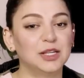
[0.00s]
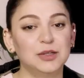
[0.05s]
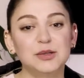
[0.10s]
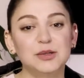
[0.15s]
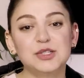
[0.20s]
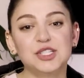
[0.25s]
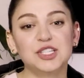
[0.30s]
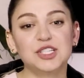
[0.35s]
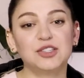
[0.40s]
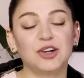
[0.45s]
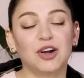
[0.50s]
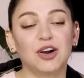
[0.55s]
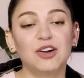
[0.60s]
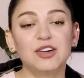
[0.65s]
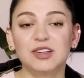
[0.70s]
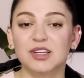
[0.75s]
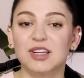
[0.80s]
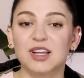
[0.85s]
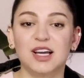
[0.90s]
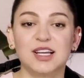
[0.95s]
You should
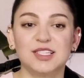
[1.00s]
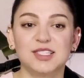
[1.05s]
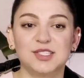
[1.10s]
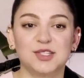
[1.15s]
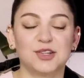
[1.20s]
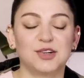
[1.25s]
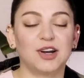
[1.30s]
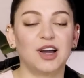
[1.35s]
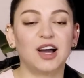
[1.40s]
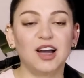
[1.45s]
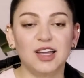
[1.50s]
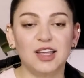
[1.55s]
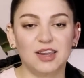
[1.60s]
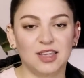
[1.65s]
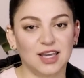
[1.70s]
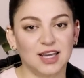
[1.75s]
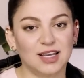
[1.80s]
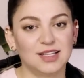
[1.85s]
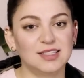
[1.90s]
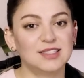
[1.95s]
organize your
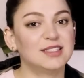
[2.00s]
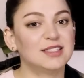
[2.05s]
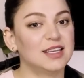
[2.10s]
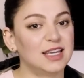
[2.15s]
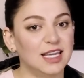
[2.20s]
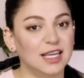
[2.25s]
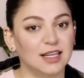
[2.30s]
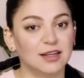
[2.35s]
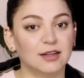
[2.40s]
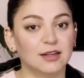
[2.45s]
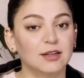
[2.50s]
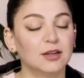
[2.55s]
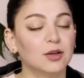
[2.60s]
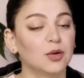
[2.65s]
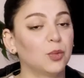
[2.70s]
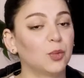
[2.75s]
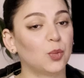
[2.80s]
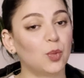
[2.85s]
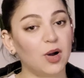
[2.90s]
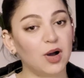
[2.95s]
ideas in
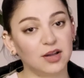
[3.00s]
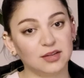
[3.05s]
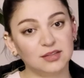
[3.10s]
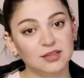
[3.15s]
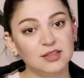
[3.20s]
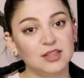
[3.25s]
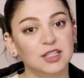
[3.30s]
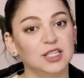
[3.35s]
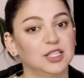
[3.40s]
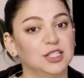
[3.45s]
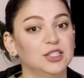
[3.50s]
1.